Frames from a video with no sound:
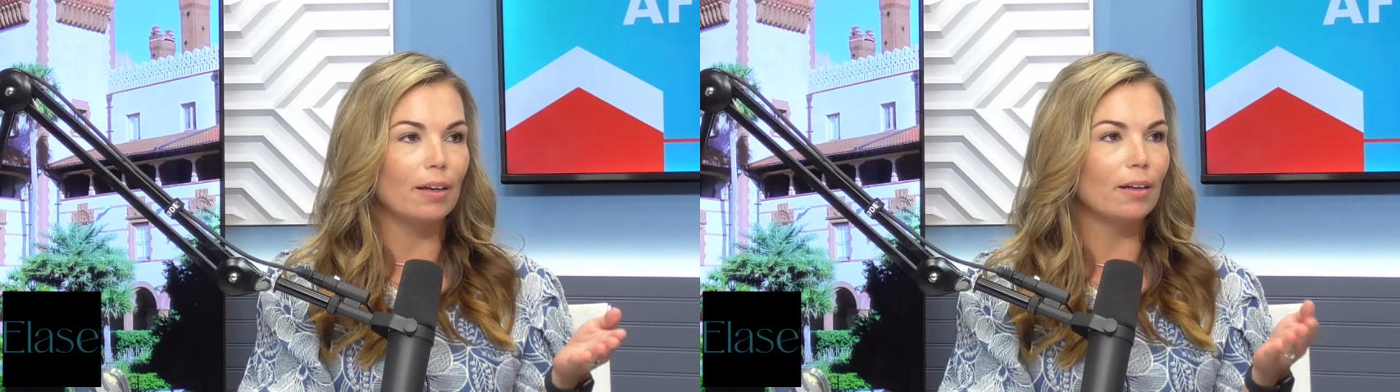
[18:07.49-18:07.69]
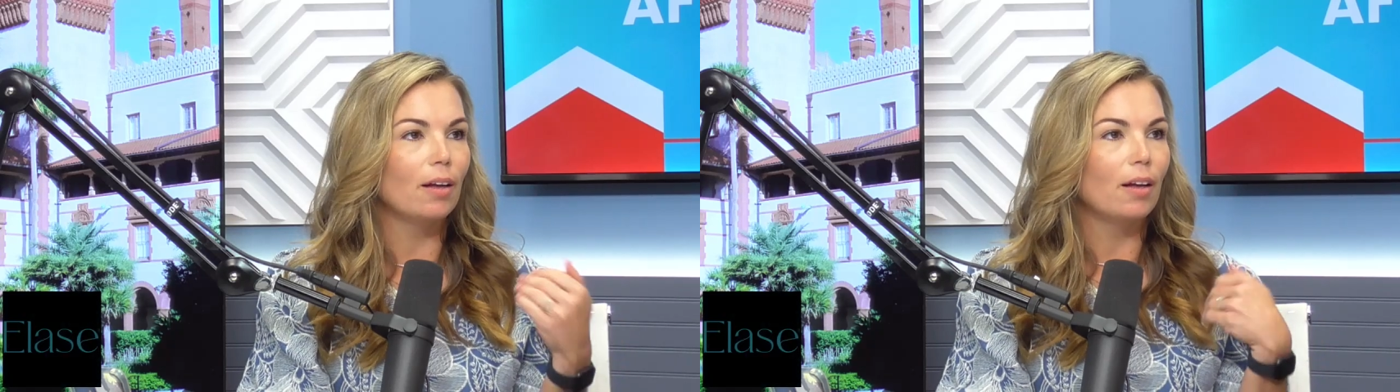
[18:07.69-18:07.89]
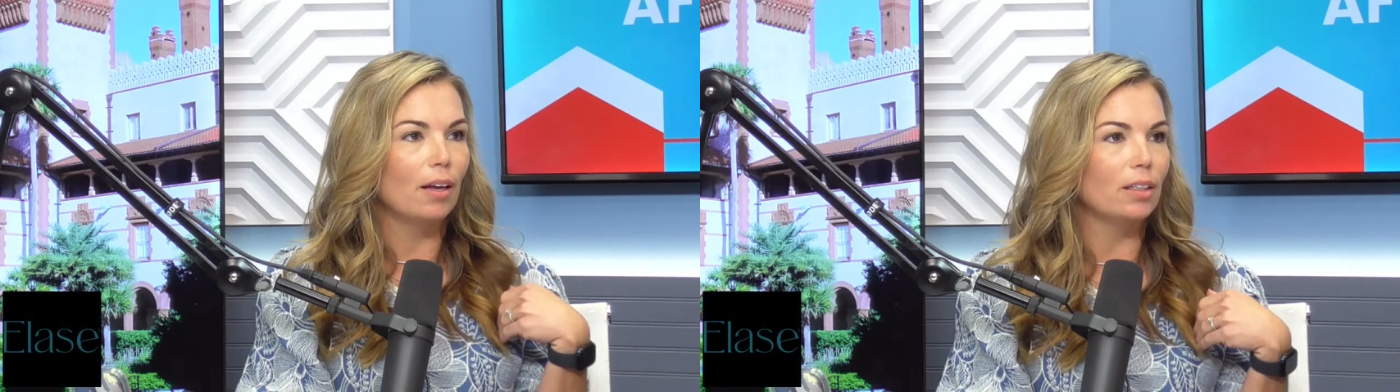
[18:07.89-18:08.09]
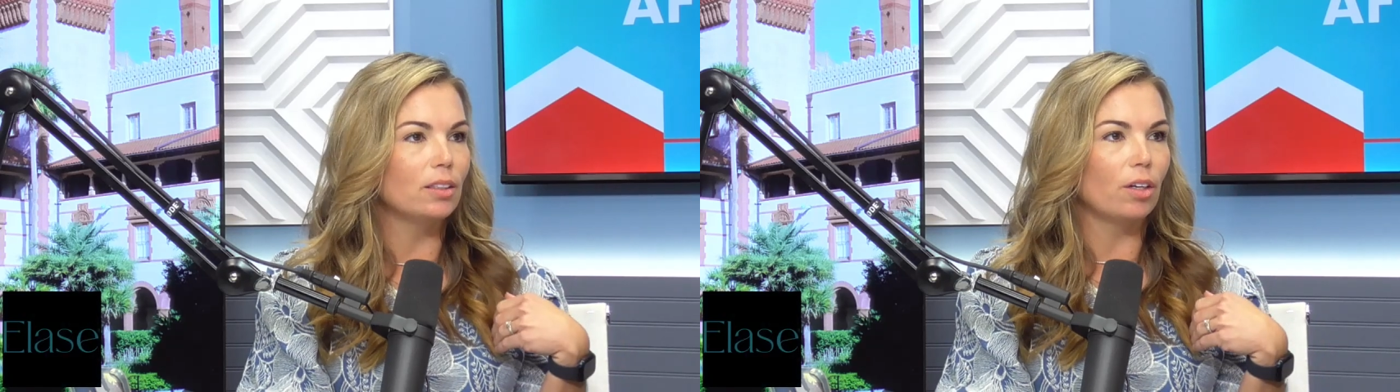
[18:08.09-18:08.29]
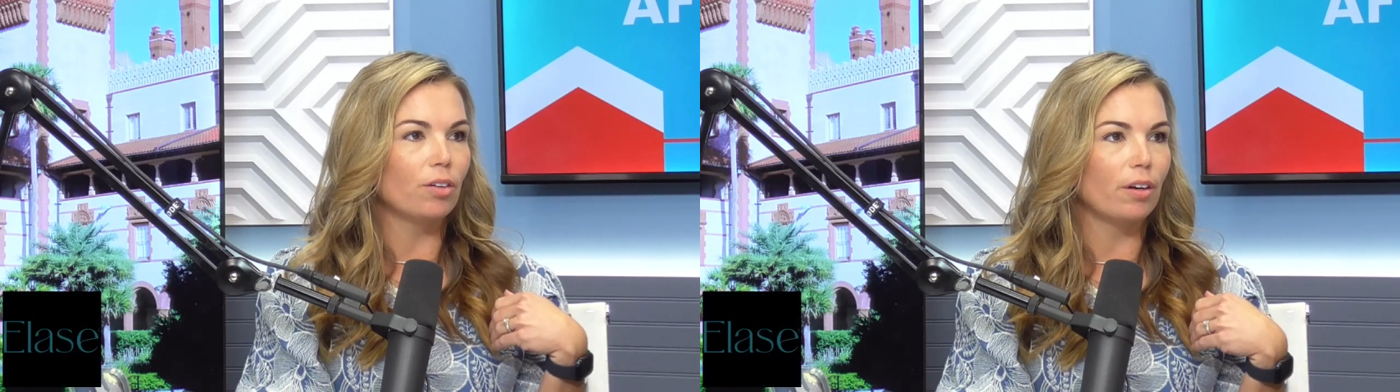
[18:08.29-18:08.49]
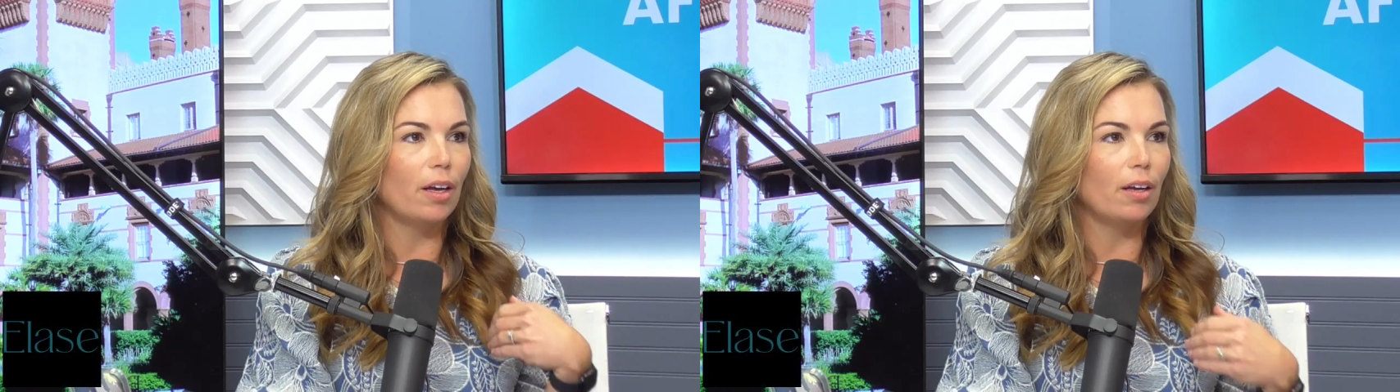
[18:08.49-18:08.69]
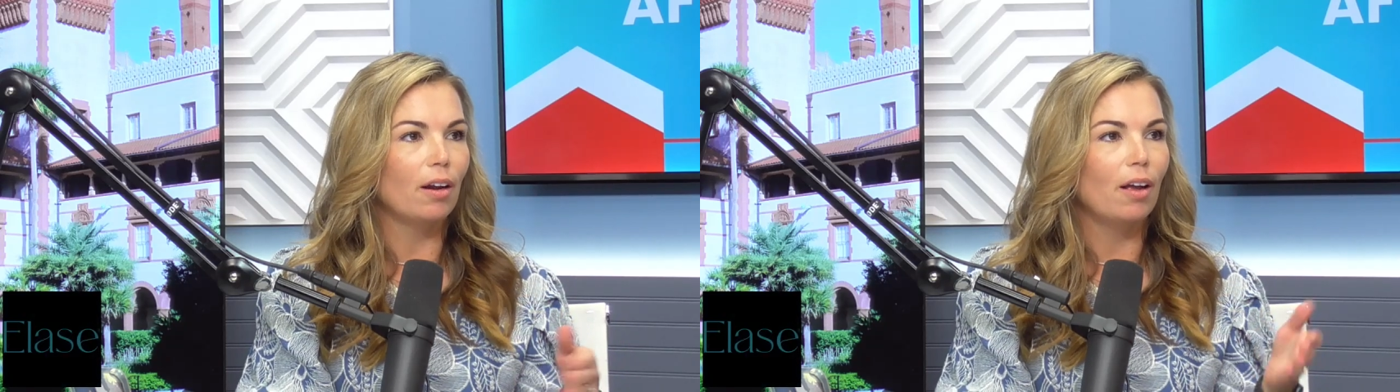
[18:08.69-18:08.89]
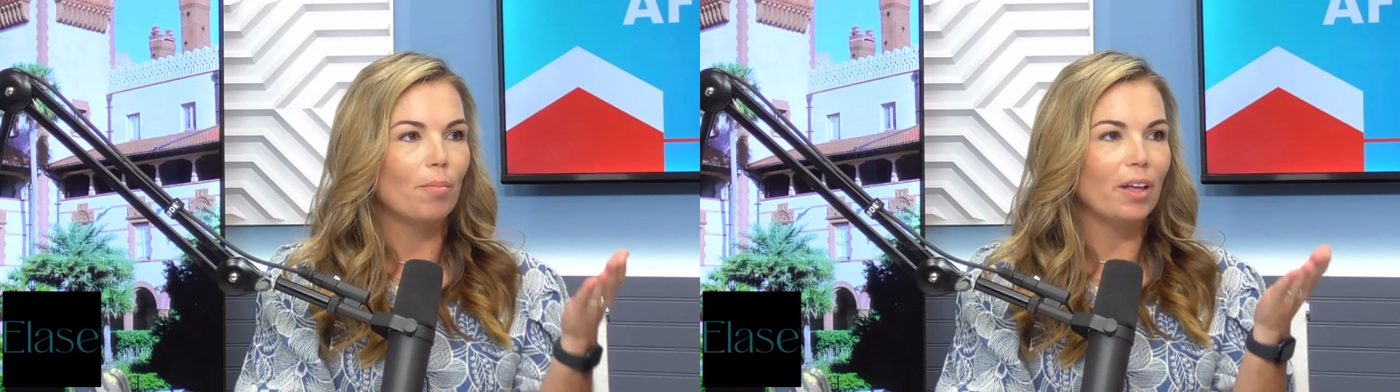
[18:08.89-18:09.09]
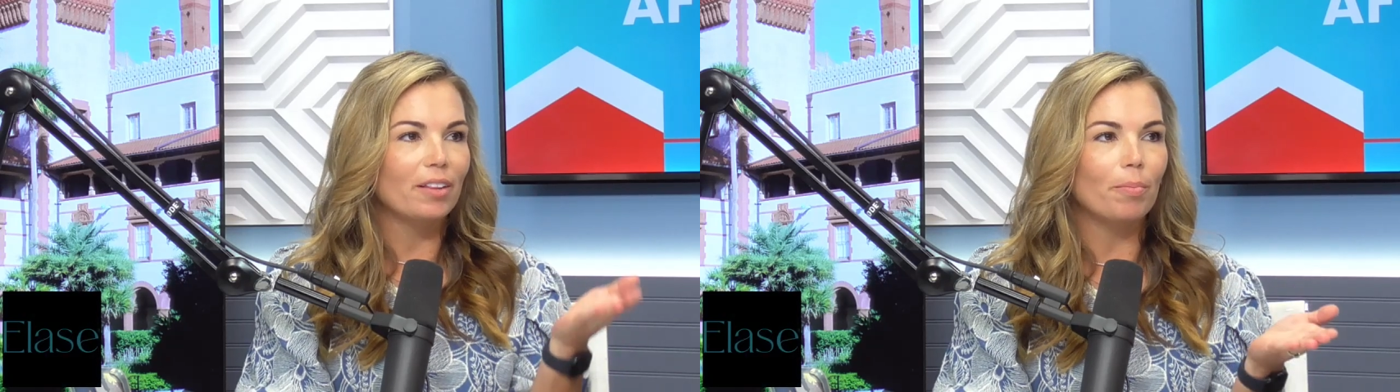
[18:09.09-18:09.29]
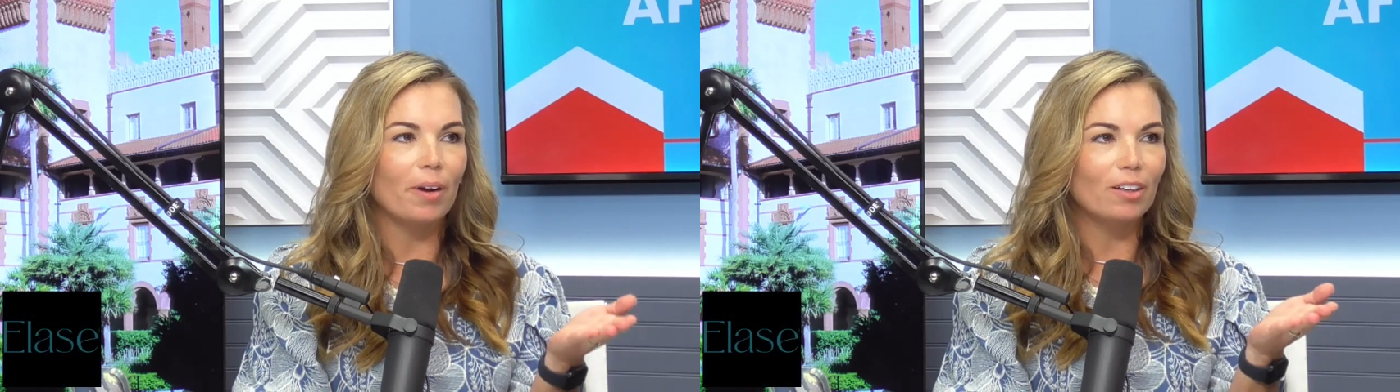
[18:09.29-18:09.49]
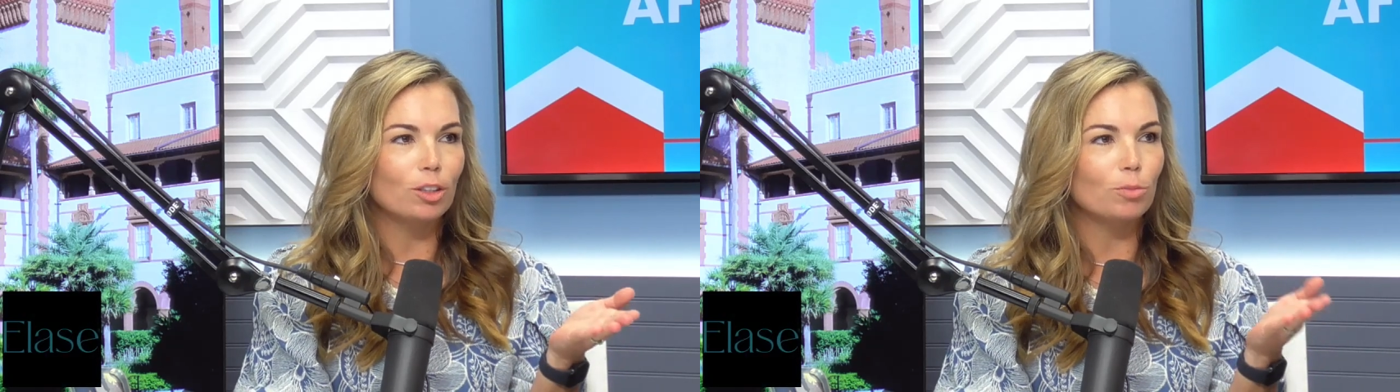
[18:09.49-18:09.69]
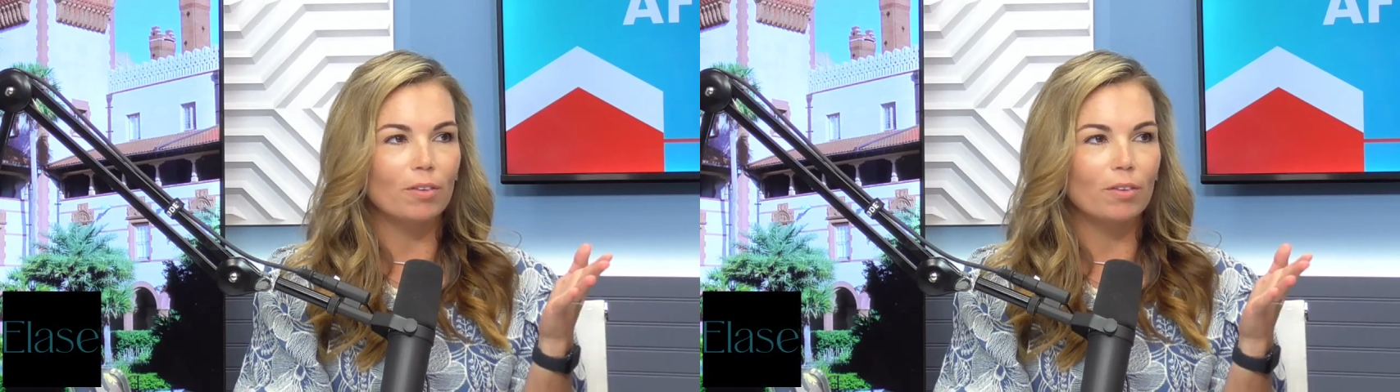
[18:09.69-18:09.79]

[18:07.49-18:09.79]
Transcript: Yeah. It's so great. Like the bikers,